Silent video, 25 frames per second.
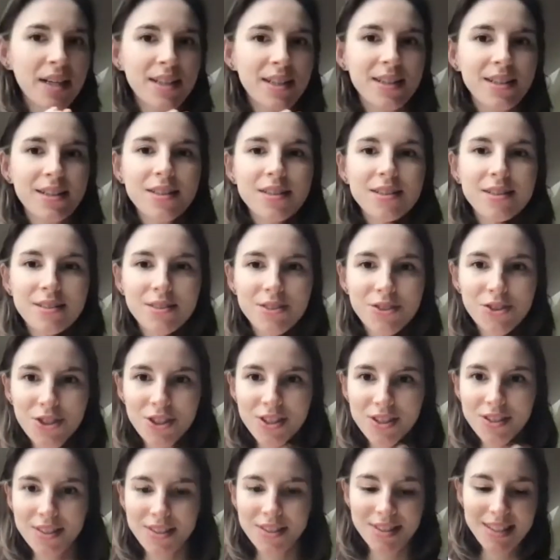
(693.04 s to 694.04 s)
could
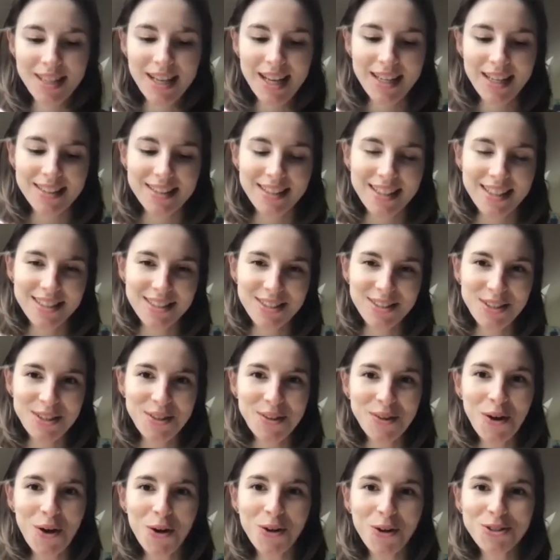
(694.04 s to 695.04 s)
just add that.
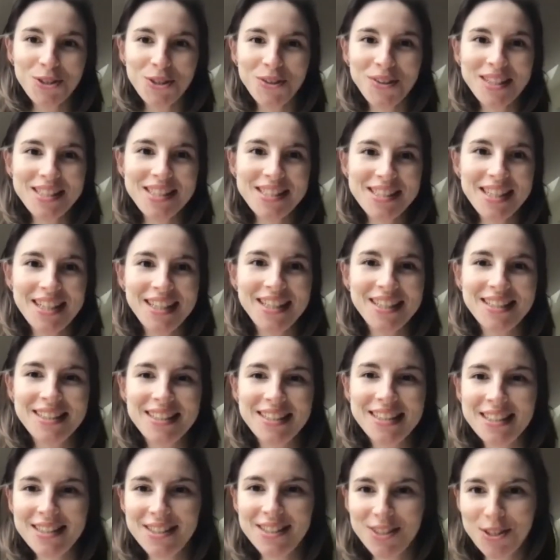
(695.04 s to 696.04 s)
So although I said
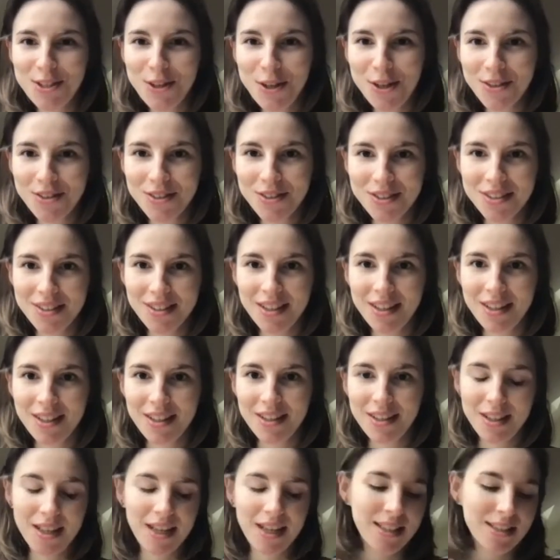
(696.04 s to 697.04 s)
it's not,
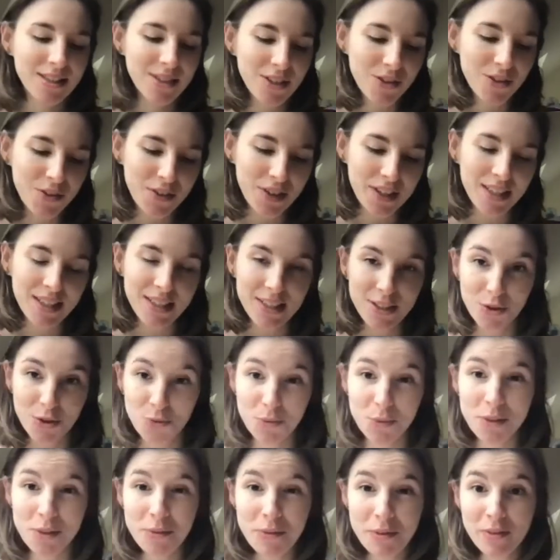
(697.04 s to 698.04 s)
I don't think it is
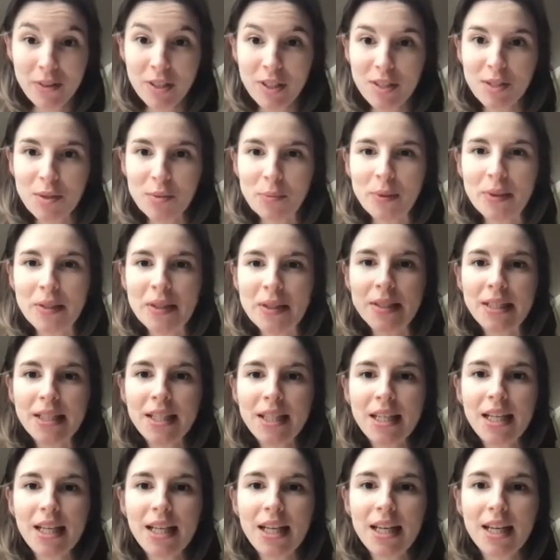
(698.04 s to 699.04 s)
reversible
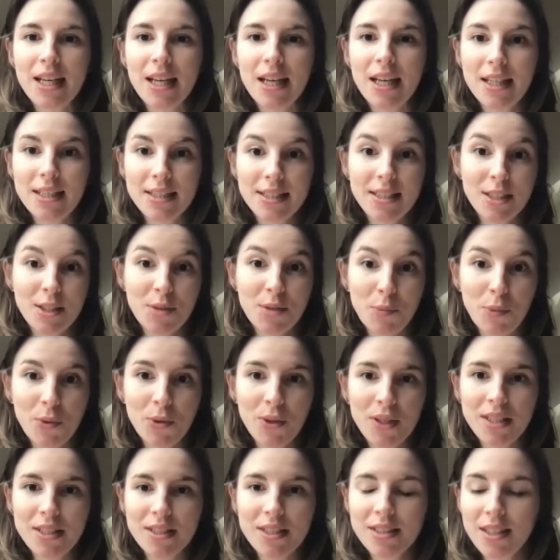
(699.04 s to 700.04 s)
at this
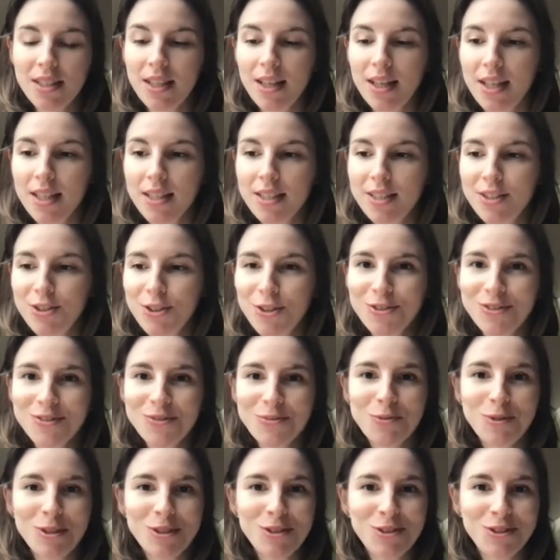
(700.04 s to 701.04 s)
point, I
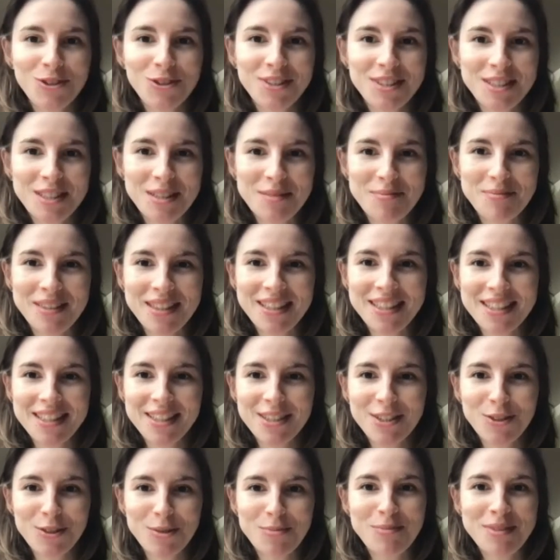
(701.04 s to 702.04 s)
don't want to seem like
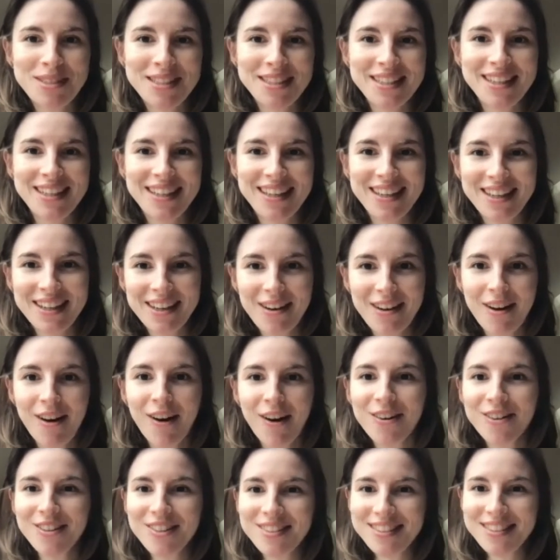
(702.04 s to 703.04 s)
a doomsday
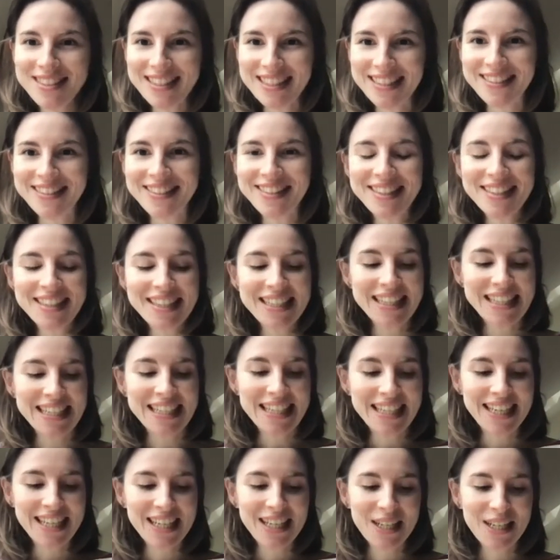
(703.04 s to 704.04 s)
Harold here.
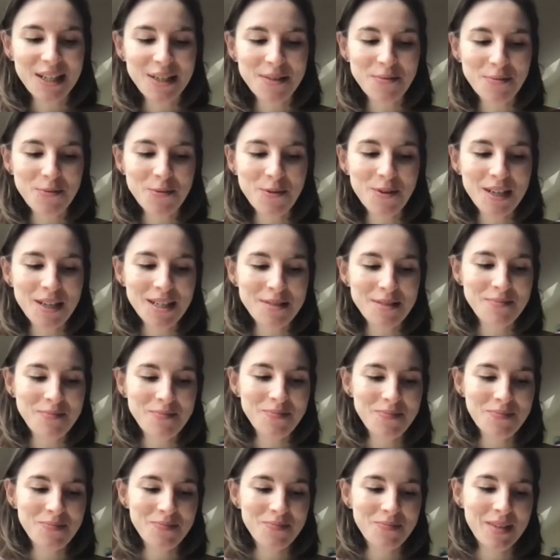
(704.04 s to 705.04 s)
What
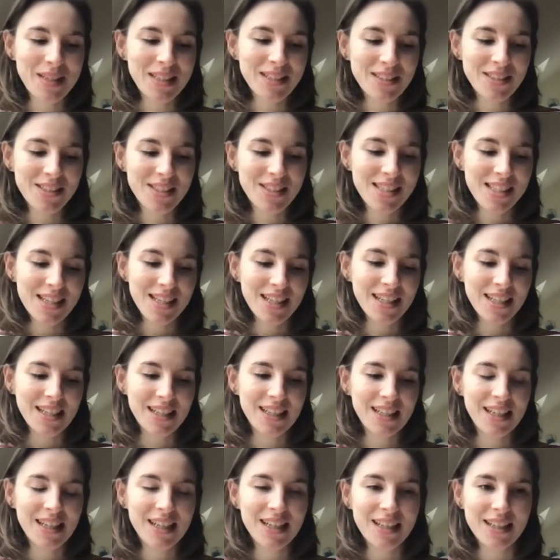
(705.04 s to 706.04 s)
I meant to
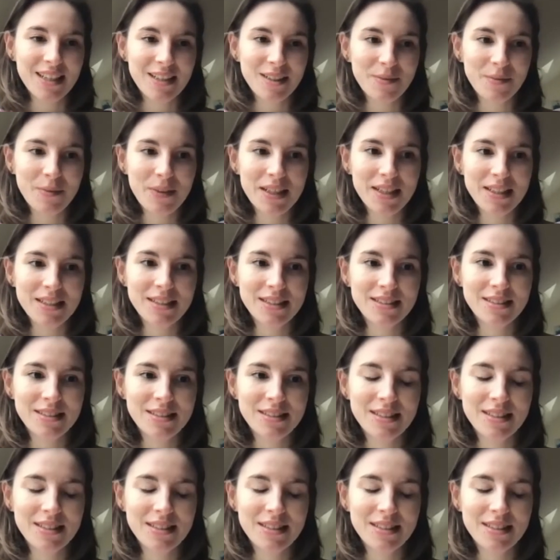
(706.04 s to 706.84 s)
say, and